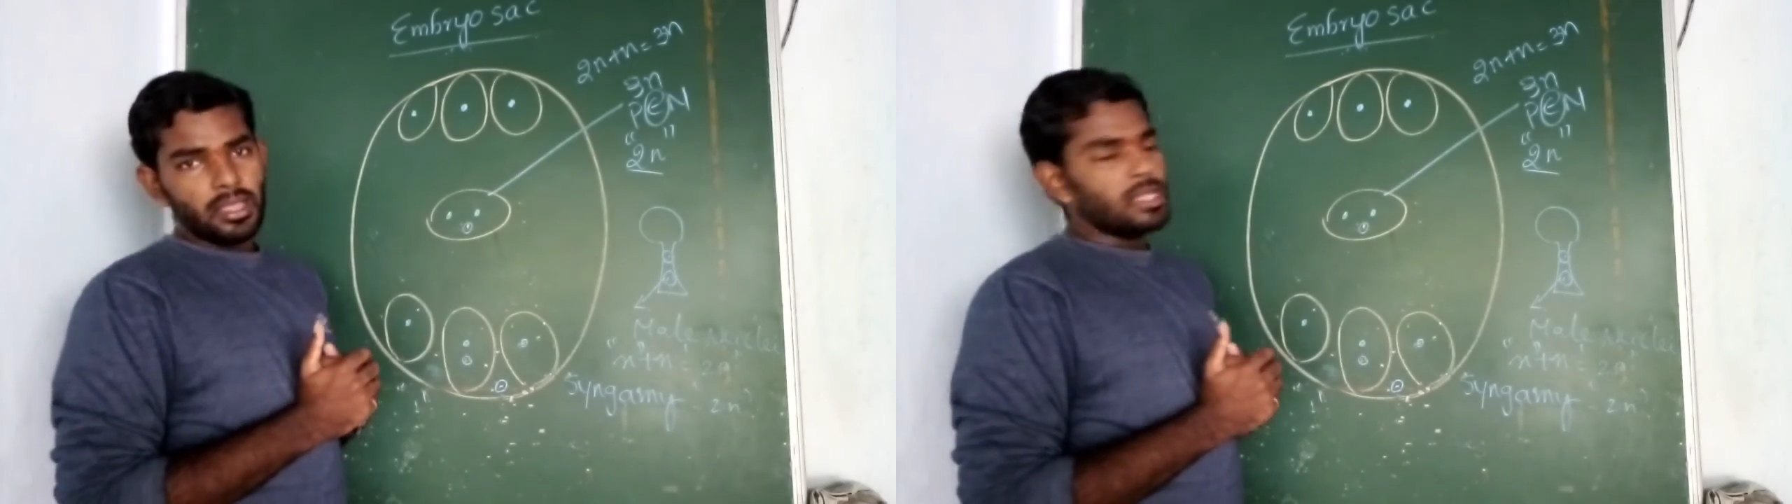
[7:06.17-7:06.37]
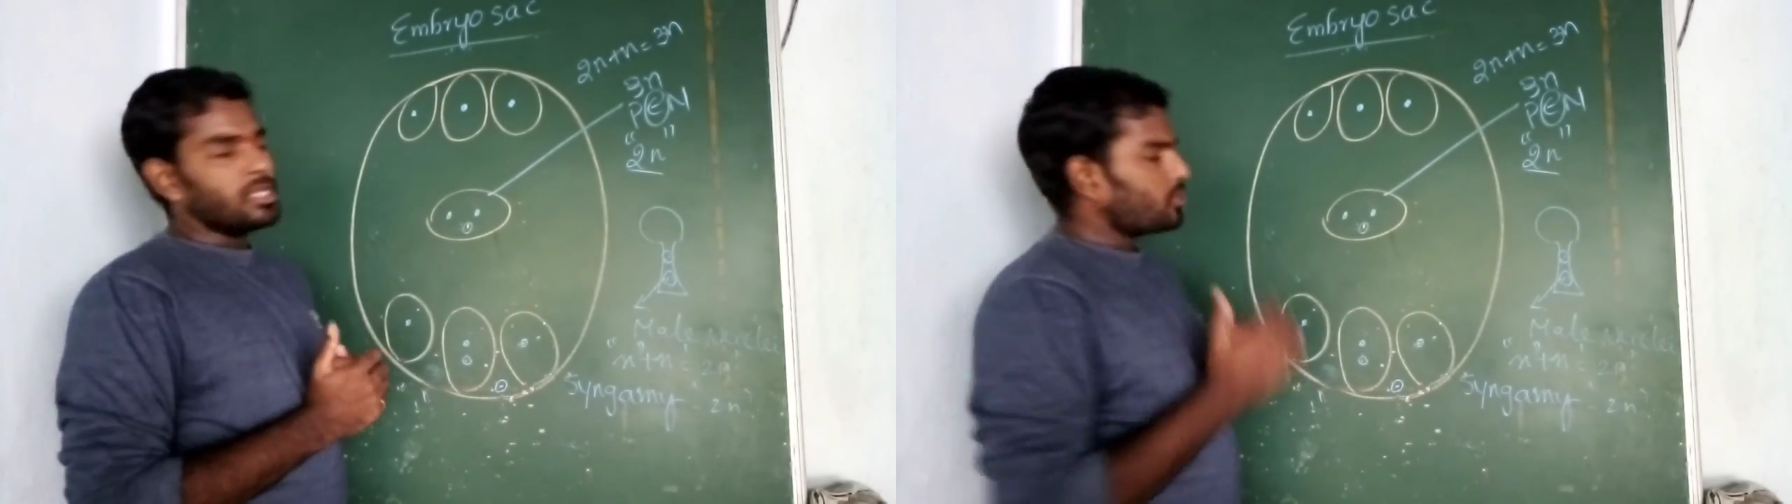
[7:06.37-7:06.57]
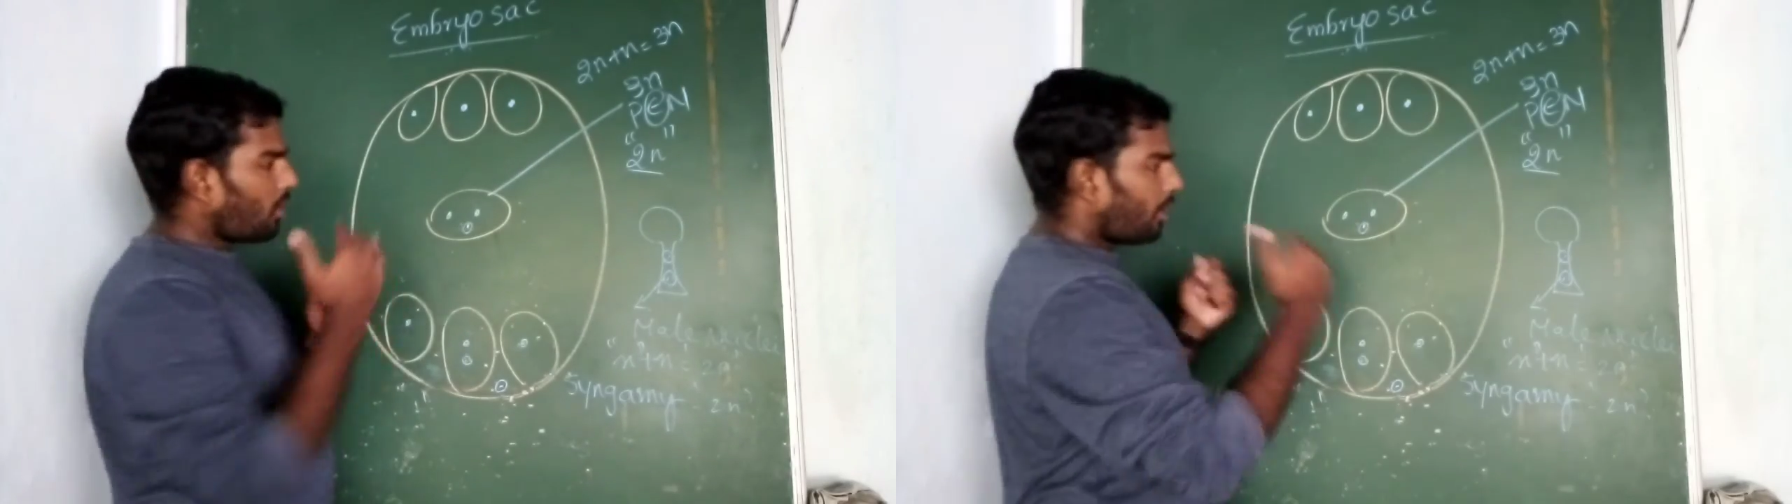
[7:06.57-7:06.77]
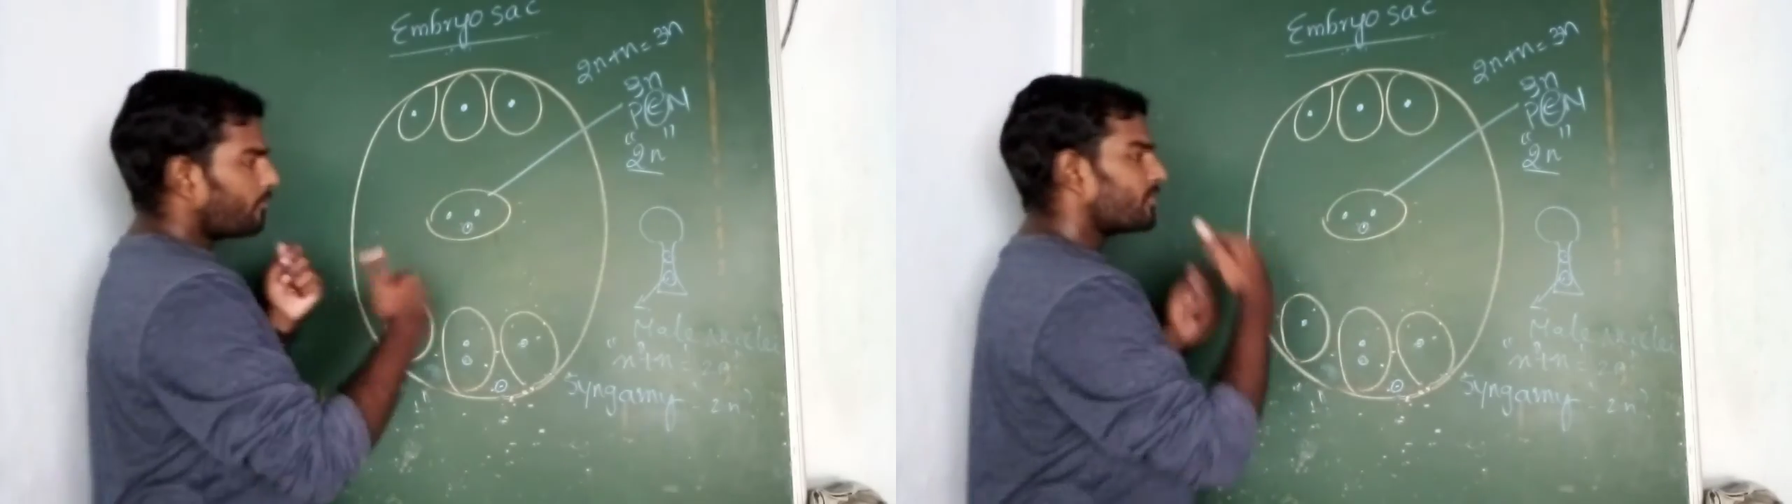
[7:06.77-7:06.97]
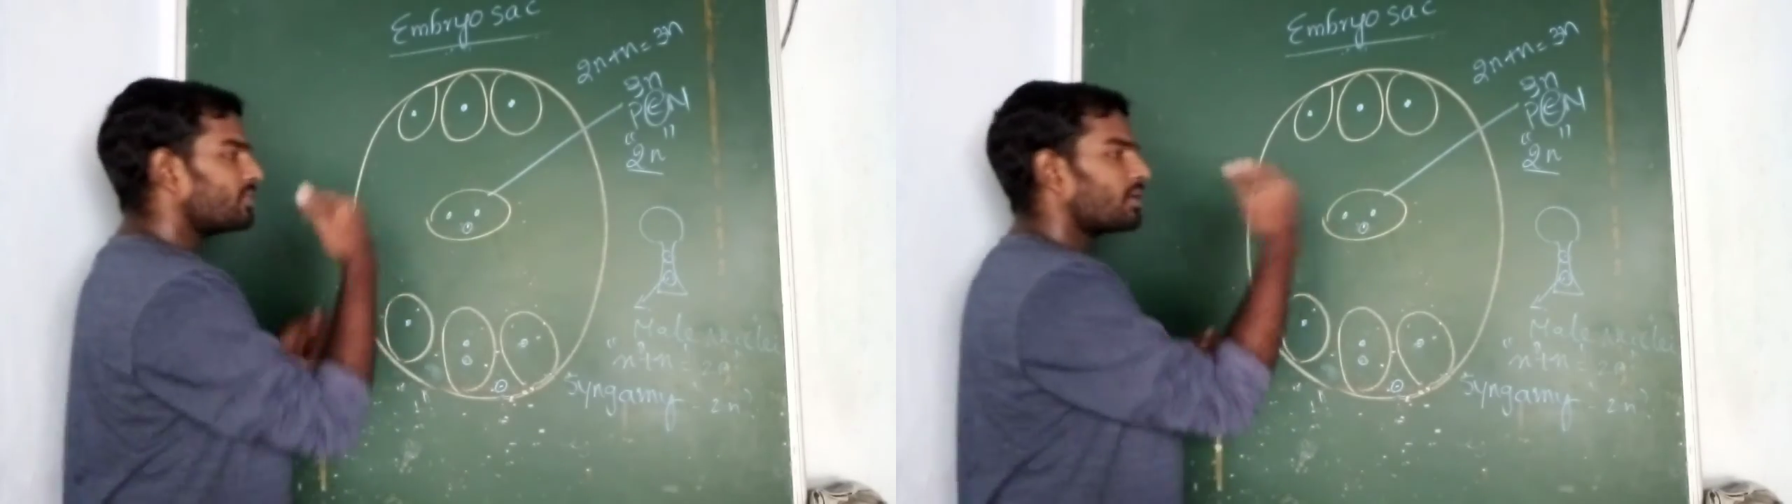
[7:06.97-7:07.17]
So
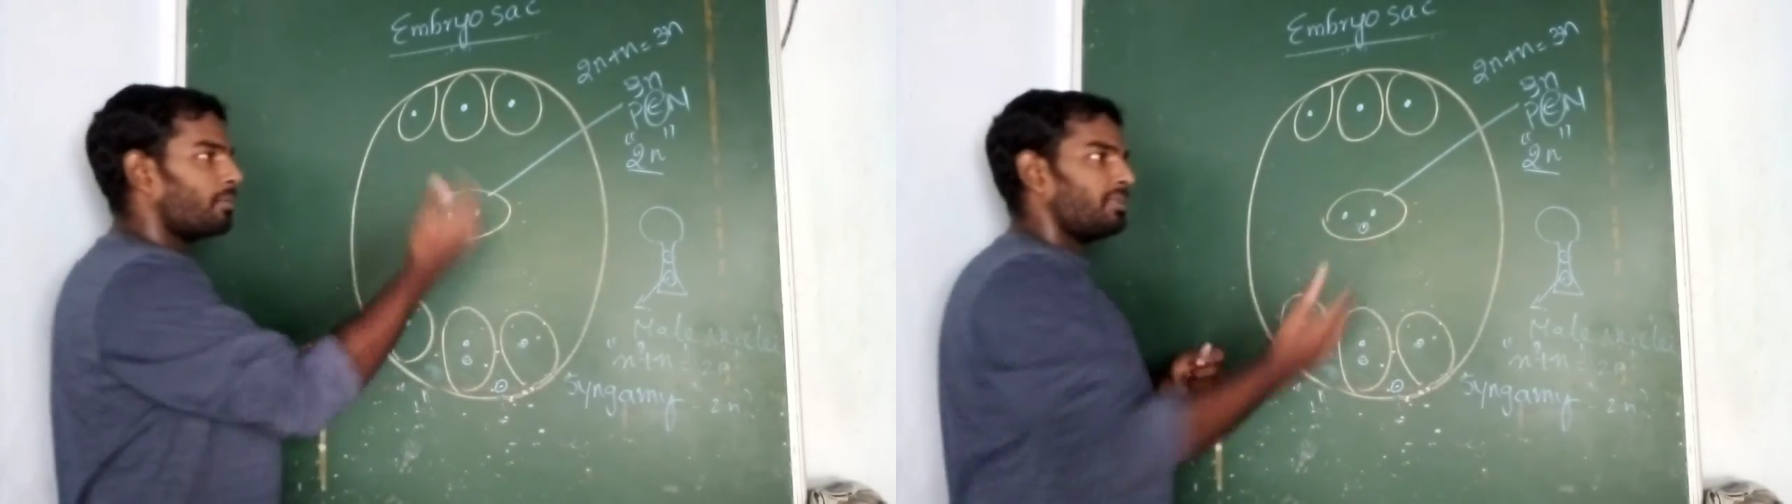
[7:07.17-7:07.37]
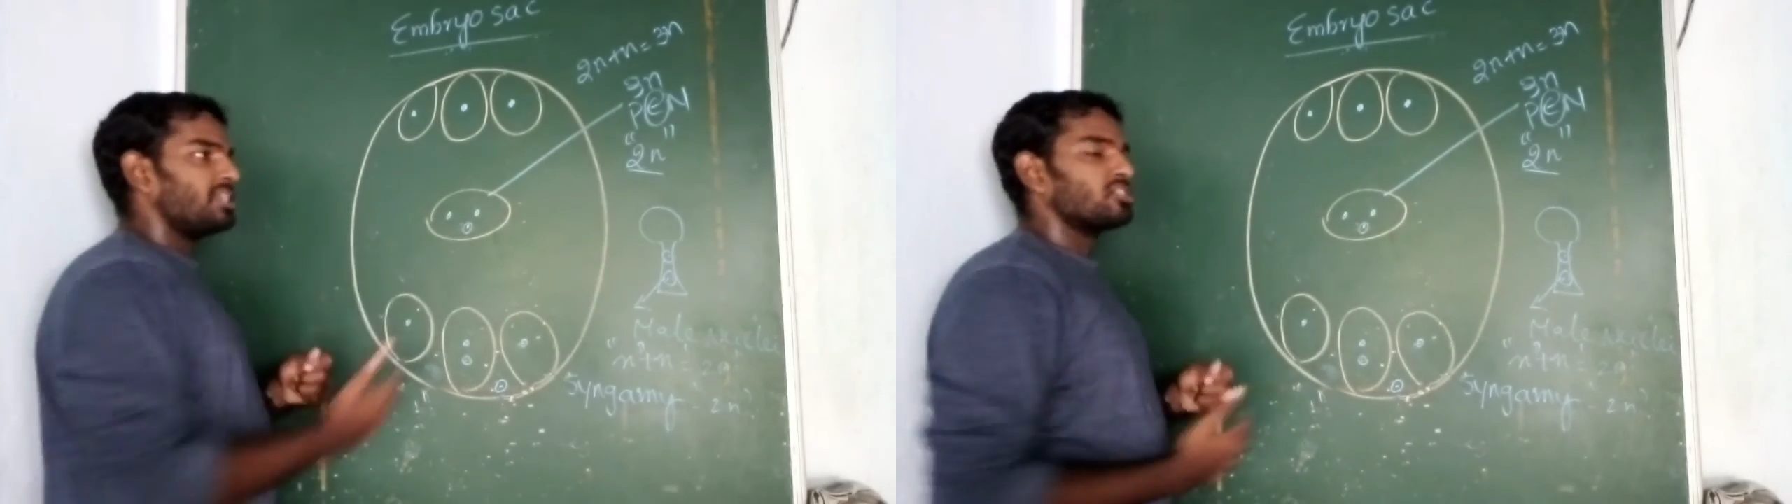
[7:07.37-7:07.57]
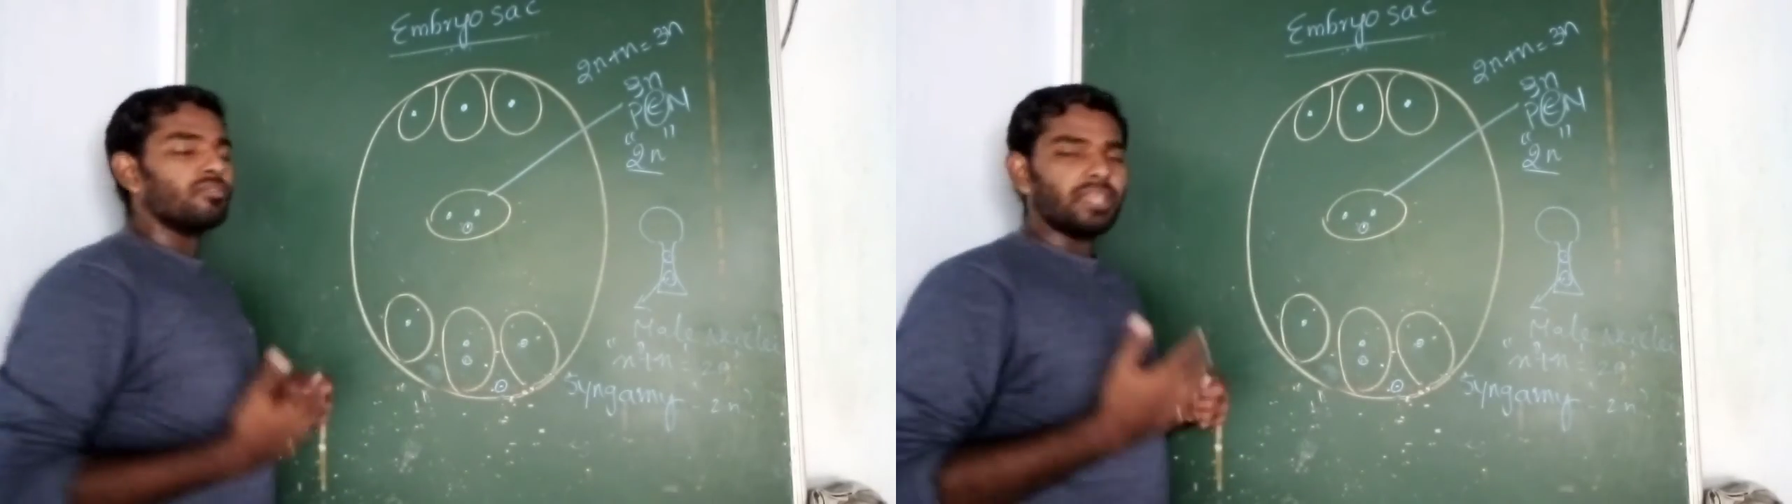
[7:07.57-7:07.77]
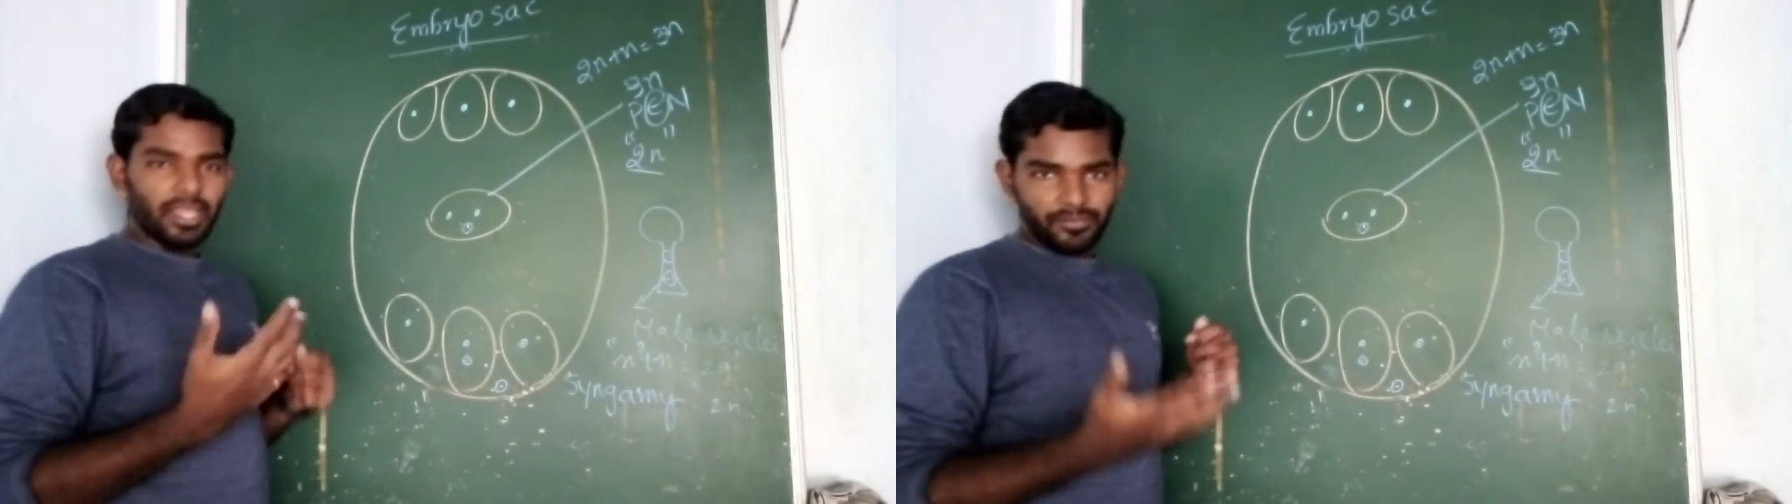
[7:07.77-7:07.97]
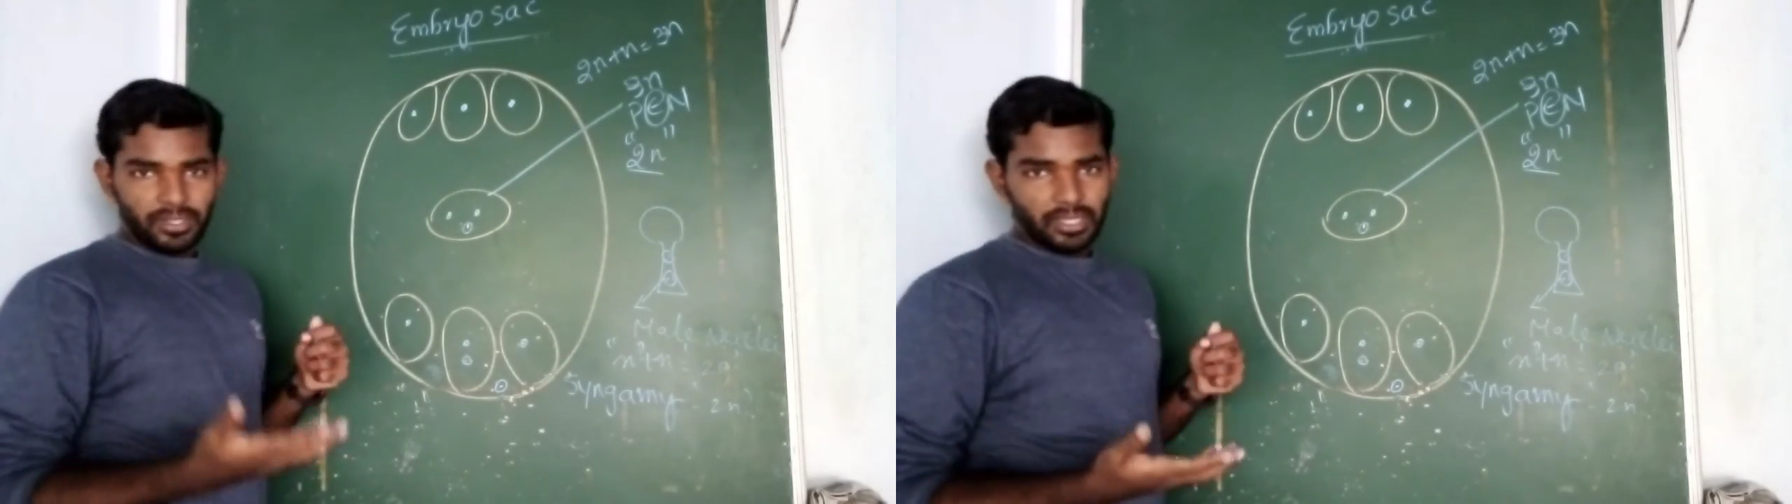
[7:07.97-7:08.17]
after the completion of the
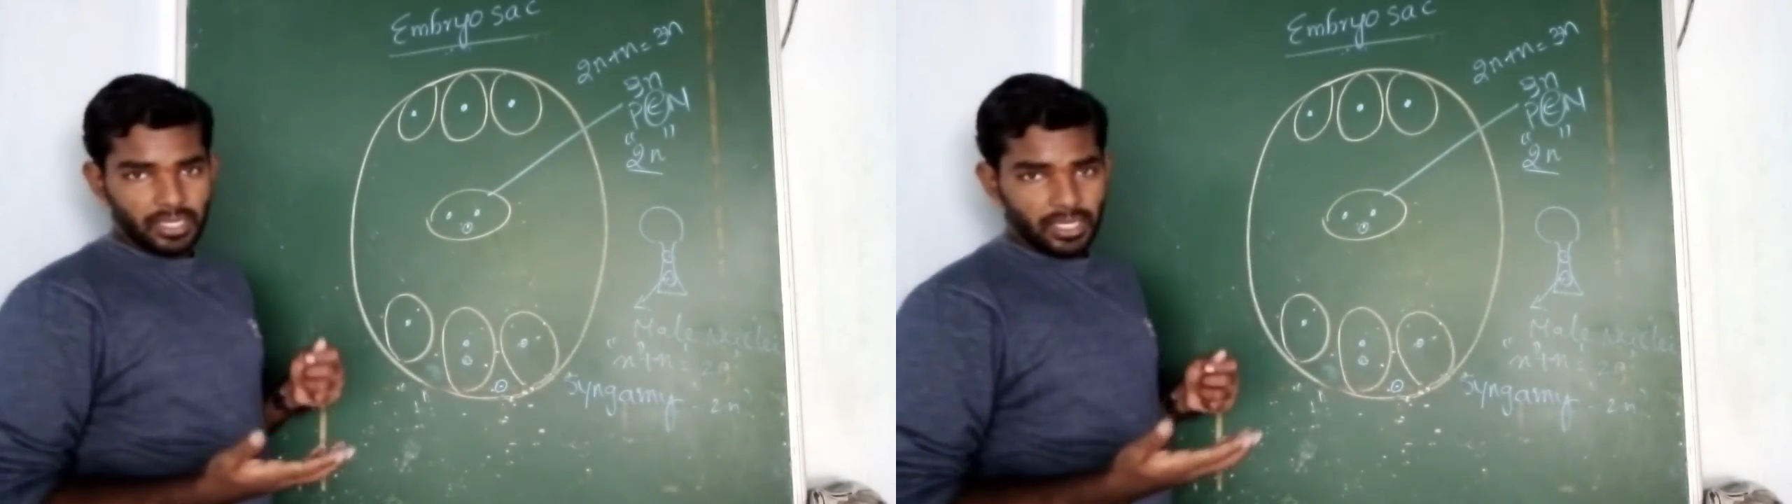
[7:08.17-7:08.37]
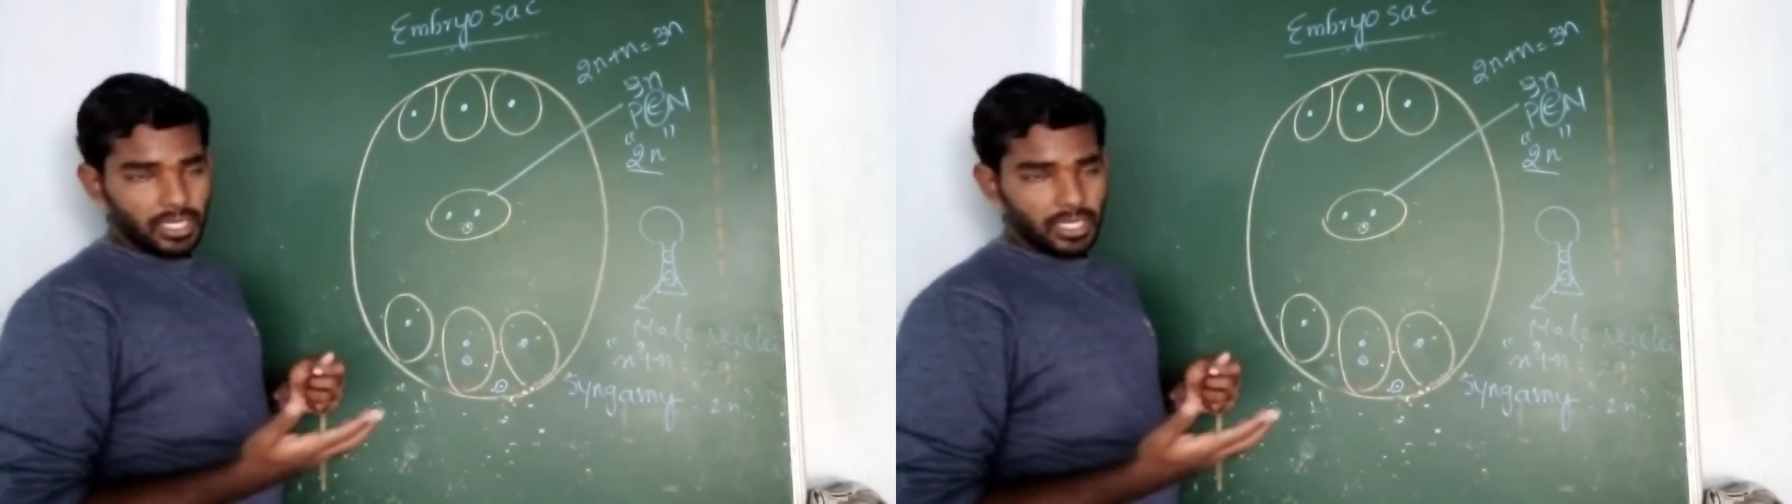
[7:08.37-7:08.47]
everything,